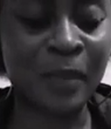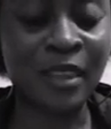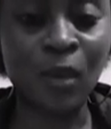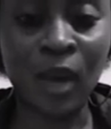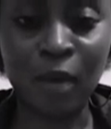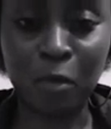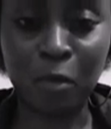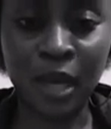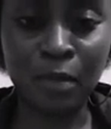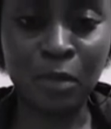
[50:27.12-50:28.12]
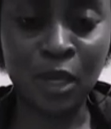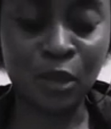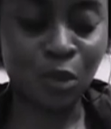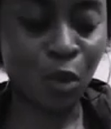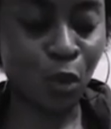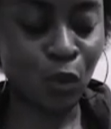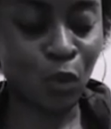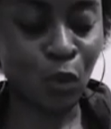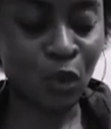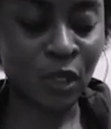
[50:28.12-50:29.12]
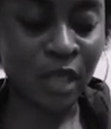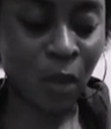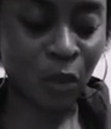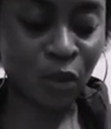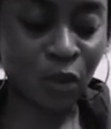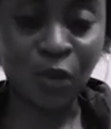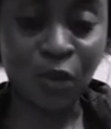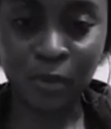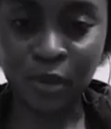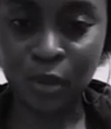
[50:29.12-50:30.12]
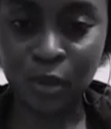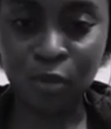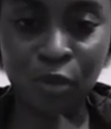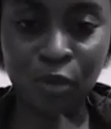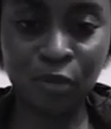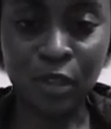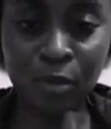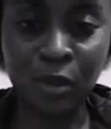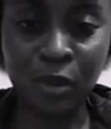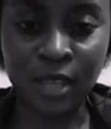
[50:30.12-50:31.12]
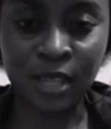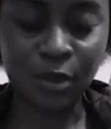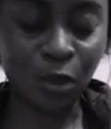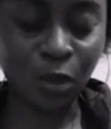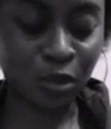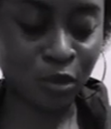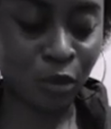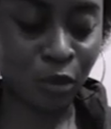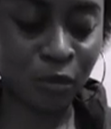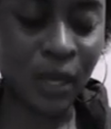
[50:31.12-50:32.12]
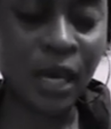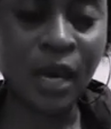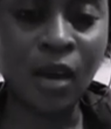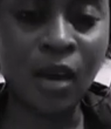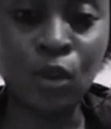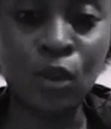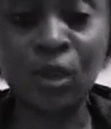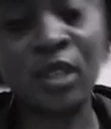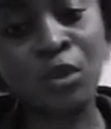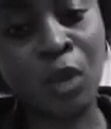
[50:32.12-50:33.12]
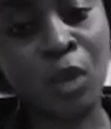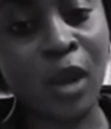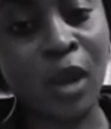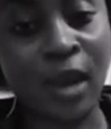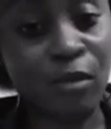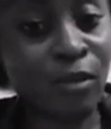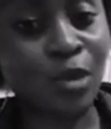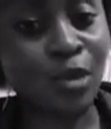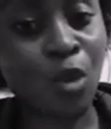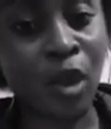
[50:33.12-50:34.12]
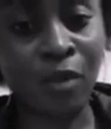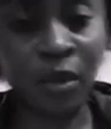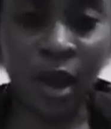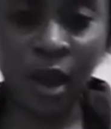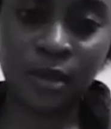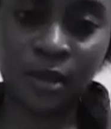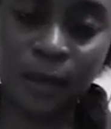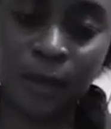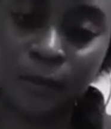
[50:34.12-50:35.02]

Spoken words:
I think we have about minutes to go, so we'll just see how we could just wrap this up before Facebook decides to cut us off. What do we call her, a flat or a round character?